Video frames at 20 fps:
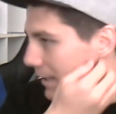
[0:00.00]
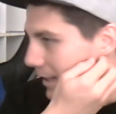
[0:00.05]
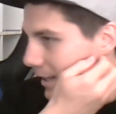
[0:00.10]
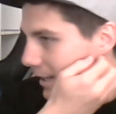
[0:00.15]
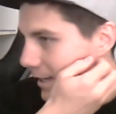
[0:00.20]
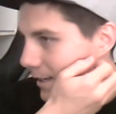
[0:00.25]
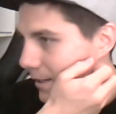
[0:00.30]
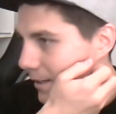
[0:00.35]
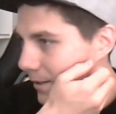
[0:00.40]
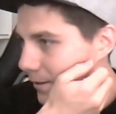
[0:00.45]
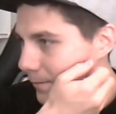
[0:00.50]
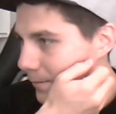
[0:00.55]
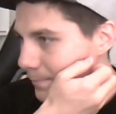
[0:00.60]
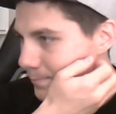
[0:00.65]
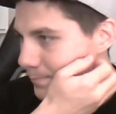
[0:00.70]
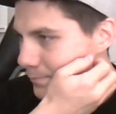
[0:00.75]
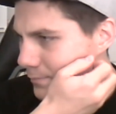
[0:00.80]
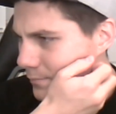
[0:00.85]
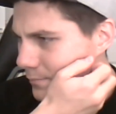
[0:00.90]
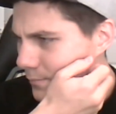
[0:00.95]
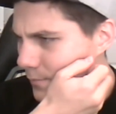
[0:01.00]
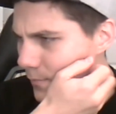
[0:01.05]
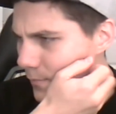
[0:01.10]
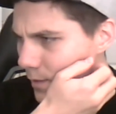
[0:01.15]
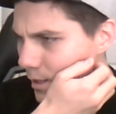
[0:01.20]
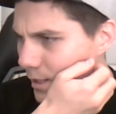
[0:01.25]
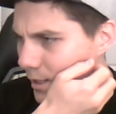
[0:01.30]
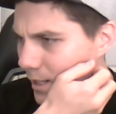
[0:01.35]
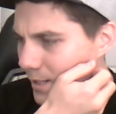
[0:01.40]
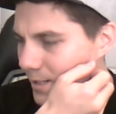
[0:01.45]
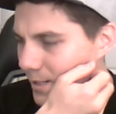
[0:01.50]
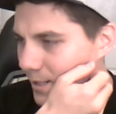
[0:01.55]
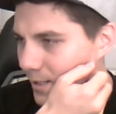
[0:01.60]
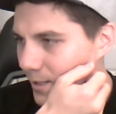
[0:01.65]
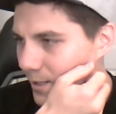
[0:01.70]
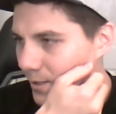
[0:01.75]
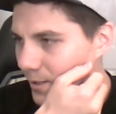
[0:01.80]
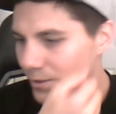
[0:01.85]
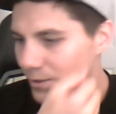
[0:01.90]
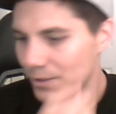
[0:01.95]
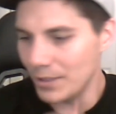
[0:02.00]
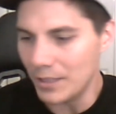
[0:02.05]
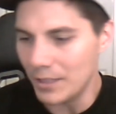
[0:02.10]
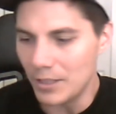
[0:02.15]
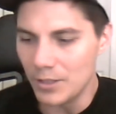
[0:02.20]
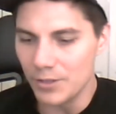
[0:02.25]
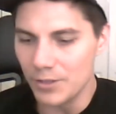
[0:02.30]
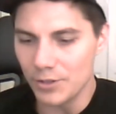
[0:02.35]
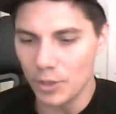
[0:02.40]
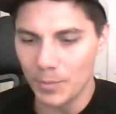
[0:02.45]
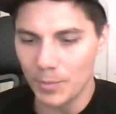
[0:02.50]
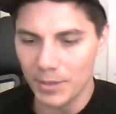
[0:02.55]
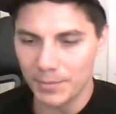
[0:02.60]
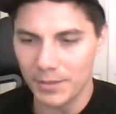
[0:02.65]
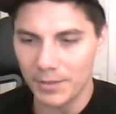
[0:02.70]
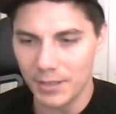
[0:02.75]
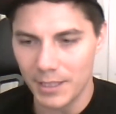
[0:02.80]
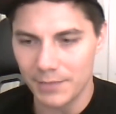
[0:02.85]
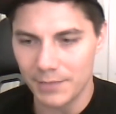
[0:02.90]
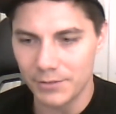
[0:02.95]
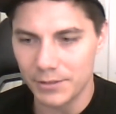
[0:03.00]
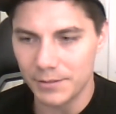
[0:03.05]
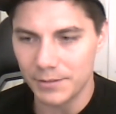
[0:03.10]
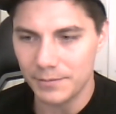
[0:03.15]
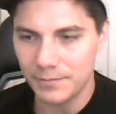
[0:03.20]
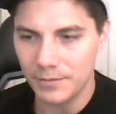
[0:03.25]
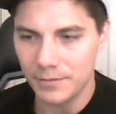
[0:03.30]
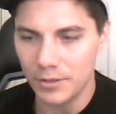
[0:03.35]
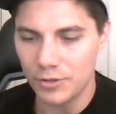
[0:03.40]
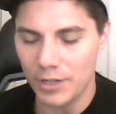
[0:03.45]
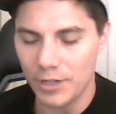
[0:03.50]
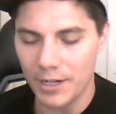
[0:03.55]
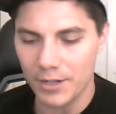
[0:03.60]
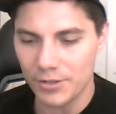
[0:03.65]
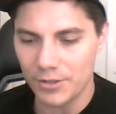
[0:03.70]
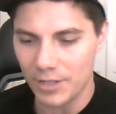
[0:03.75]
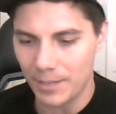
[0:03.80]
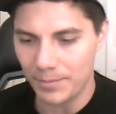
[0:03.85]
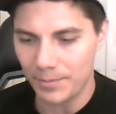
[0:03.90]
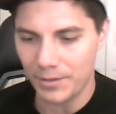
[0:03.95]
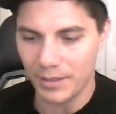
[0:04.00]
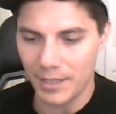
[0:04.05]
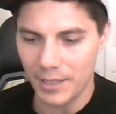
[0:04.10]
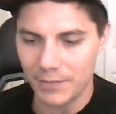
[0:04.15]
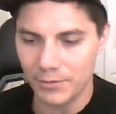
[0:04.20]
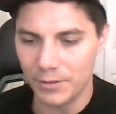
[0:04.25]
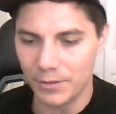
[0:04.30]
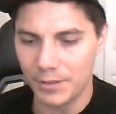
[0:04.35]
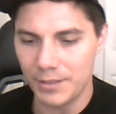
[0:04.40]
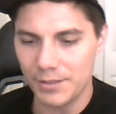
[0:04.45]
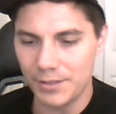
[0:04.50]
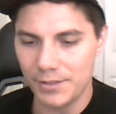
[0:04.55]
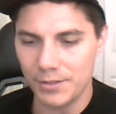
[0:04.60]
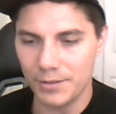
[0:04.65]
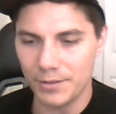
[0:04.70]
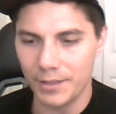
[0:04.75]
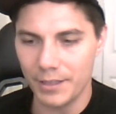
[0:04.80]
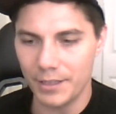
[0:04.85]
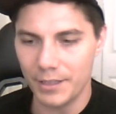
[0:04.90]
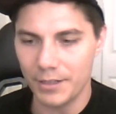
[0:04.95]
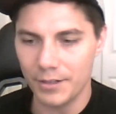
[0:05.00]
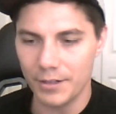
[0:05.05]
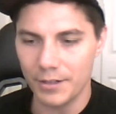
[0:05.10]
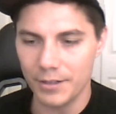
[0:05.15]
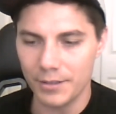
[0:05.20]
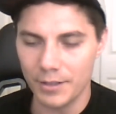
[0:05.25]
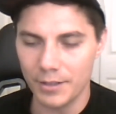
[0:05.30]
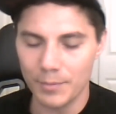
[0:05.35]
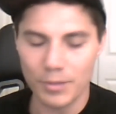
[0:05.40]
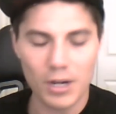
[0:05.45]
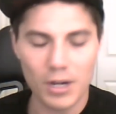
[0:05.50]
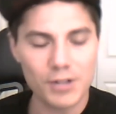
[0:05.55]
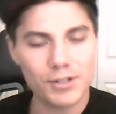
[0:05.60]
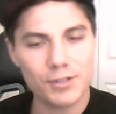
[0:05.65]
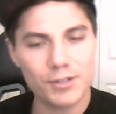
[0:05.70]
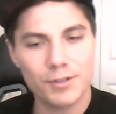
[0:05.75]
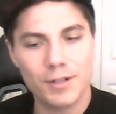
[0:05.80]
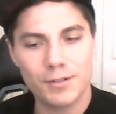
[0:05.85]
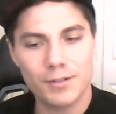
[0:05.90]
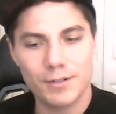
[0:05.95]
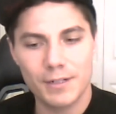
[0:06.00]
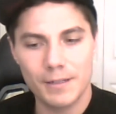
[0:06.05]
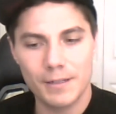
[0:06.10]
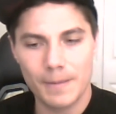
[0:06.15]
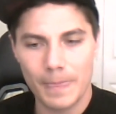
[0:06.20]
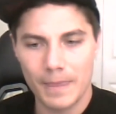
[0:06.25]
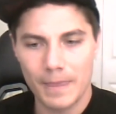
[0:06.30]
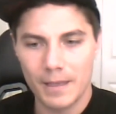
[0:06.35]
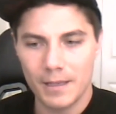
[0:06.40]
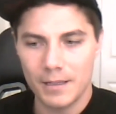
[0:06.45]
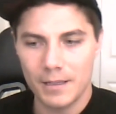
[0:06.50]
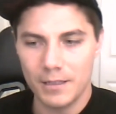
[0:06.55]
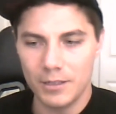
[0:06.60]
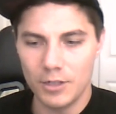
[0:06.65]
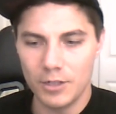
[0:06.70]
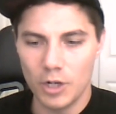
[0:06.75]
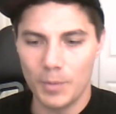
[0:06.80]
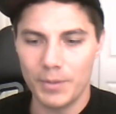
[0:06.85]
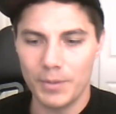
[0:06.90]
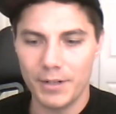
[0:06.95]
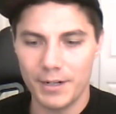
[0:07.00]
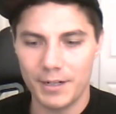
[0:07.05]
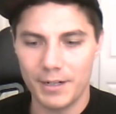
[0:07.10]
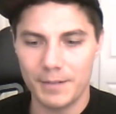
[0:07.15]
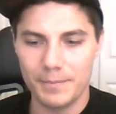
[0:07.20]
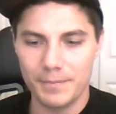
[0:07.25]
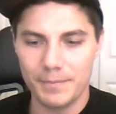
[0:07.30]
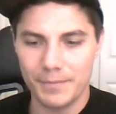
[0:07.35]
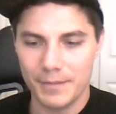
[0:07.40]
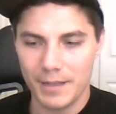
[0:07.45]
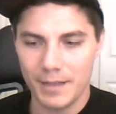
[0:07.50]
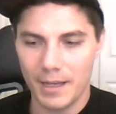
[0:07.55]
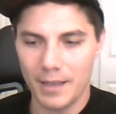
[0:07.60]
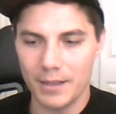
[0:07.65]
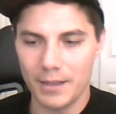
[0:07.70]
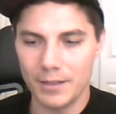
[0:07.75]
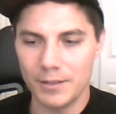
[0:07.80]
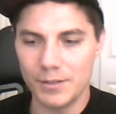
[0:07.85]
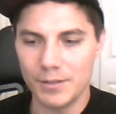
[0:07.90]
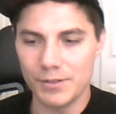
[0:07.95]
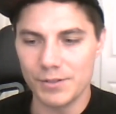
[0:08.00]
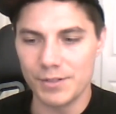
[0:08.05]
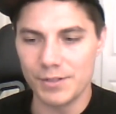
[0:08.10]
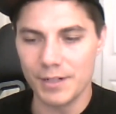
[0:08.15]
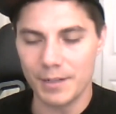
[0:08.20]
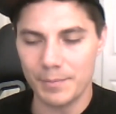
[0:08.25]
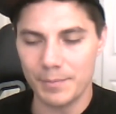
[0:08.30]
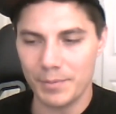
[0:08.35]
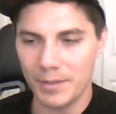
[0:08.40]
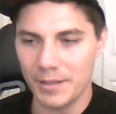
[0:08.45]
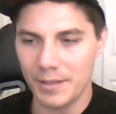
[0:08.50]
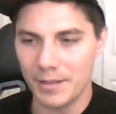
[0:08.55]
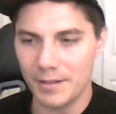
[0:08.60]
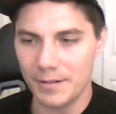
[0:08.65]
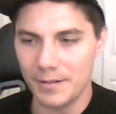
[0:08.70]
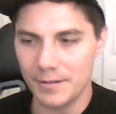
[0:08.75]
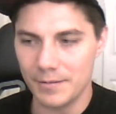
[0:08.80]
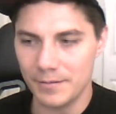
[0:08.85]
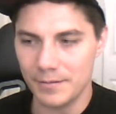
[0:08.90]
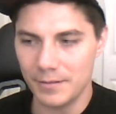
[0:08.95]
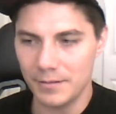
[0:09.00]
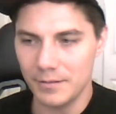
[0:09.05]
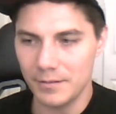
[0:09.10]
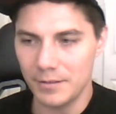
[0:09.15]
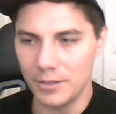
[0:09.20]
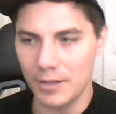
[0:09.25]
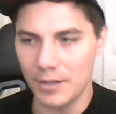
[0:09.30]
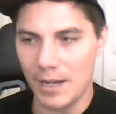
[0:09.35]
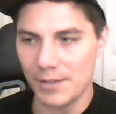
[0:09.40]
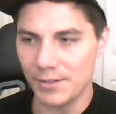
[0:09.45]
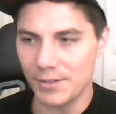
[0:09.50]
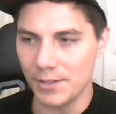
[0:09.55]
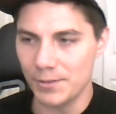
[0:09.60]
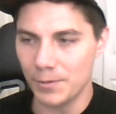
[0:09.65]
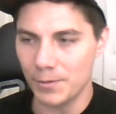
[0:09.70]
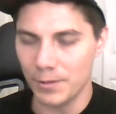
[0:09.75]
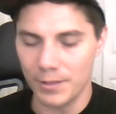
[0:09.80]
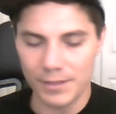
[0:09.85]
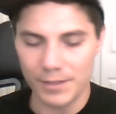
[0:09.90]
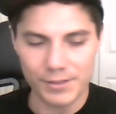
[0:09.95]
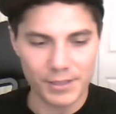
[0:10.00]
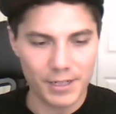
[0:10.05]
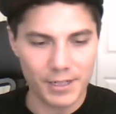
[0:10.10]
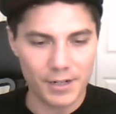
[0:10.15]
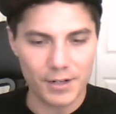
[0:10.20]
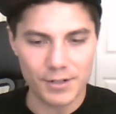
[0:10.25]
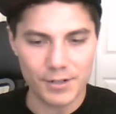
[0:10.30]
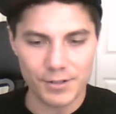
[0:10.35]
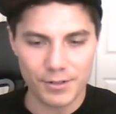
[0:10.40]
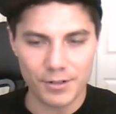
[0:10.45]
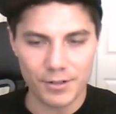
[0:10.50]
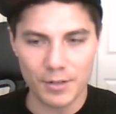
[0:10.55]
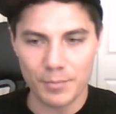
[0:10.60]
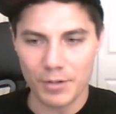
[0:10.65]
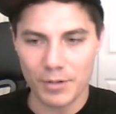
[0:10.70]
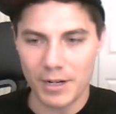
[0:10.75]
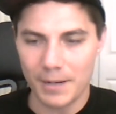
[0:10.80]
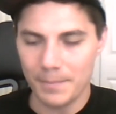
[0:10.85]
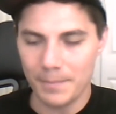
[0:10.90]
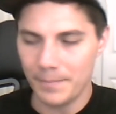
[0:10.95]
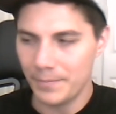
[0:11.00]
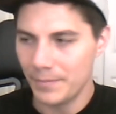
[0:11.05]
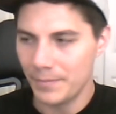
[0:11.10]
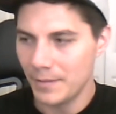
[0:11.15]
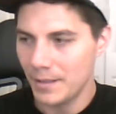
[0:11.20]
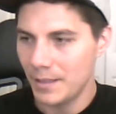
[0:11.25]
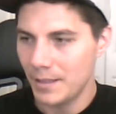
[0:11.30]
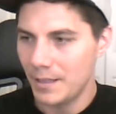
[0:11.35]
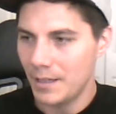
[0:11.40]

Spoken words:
And the idea is like, you just open up the level, you drag and drop the level into like your project directory, you open it up, and then you just dump in your assets, whether that's a character or a prop.